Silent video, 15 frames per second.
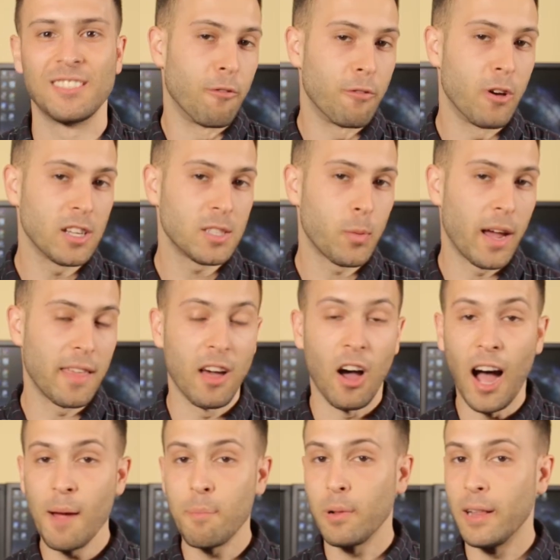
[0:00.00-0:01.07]
The first way that
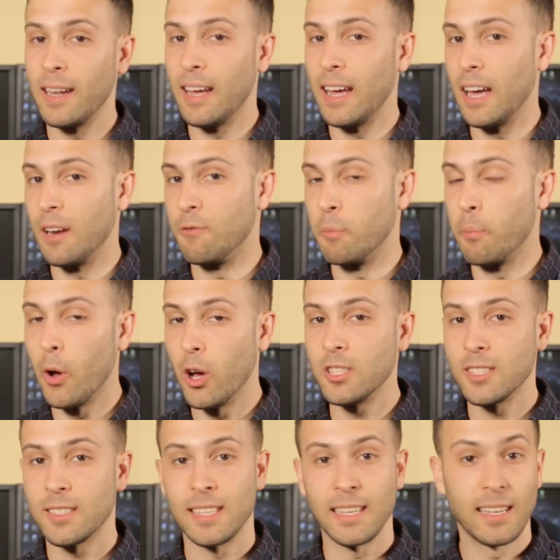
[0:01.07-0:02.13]
I plan ahead for
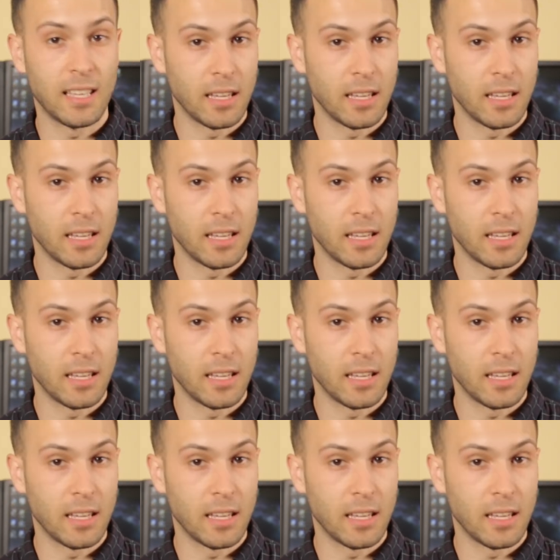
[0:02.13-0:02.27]
purchasing